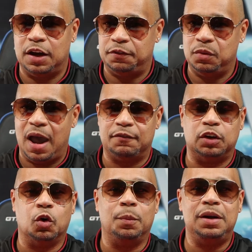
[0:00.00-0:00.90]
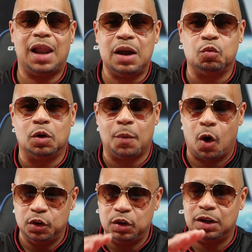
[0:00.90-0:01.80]
if you have Adobe Lightroom,
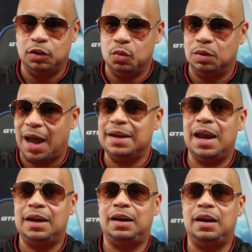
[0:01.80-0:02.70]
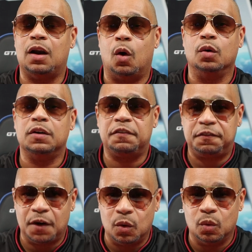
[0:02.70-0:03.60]
or you can do light editing on the
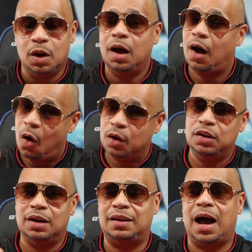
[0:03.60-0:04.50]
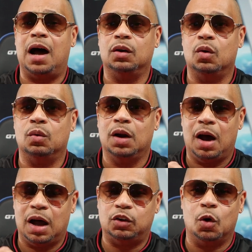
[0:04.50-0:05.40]
phone, or you can download
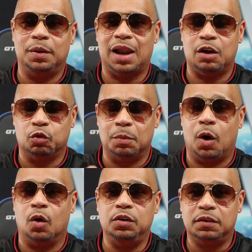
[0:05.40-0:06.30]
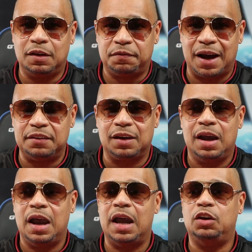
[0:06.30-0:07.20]
Adobe Lightroom on your device
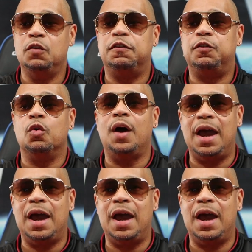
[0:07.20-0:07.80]
and do full